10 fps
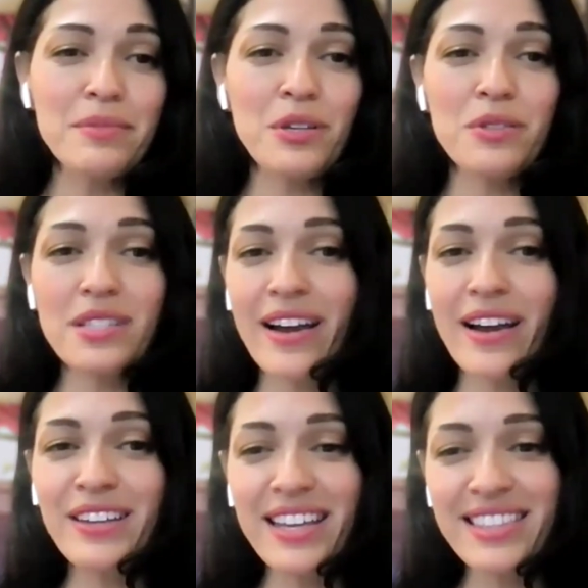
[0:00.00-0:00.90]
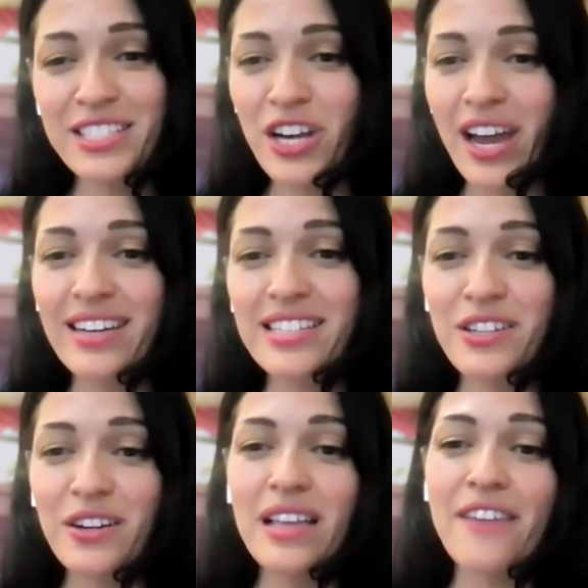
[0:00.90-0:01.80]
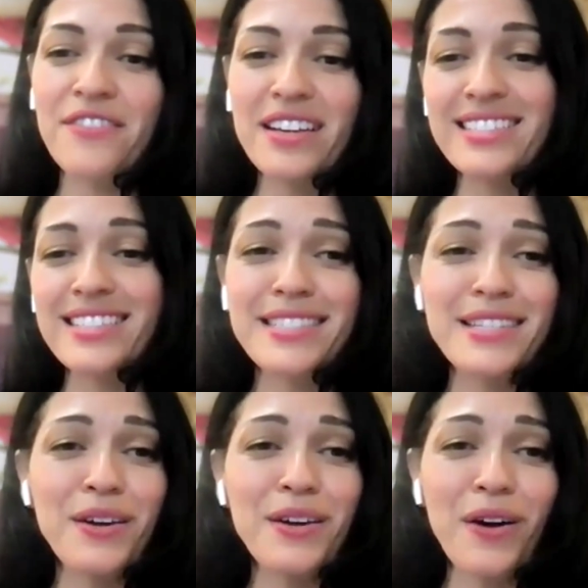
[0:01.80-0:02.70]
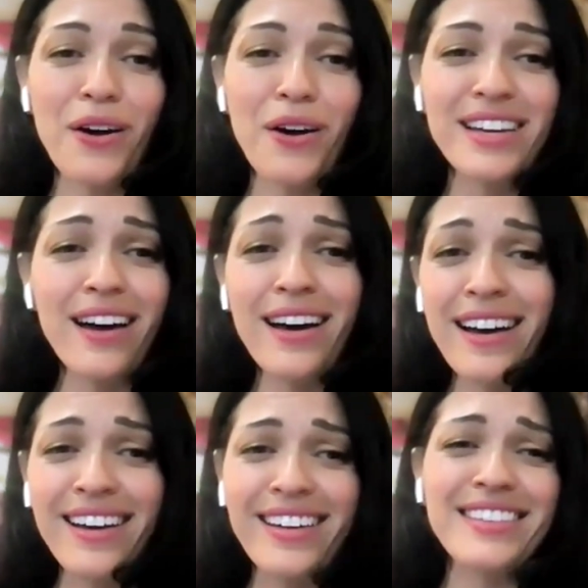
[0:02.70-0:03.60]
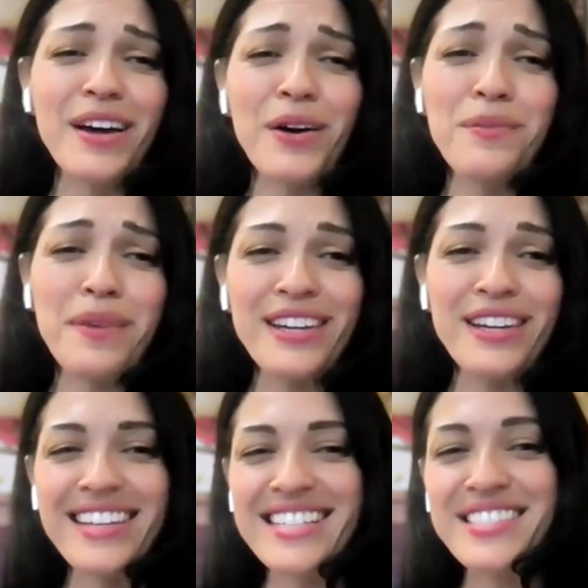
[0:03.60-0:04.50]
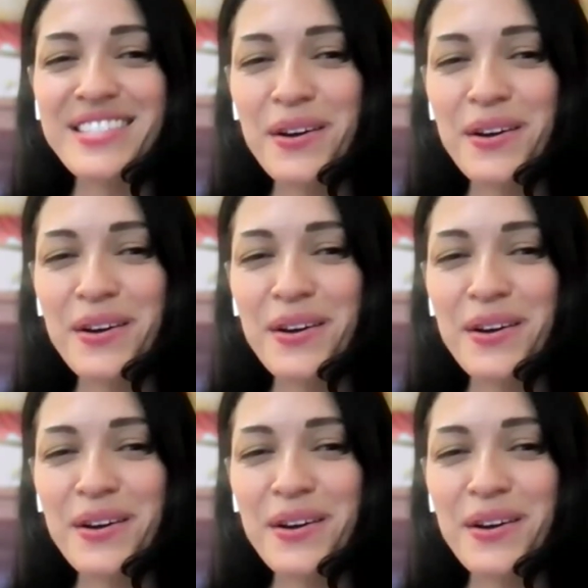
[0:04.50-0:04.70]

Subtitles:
so sorry, I look at the chat and I start laughing because I see all of the, oh my goodness.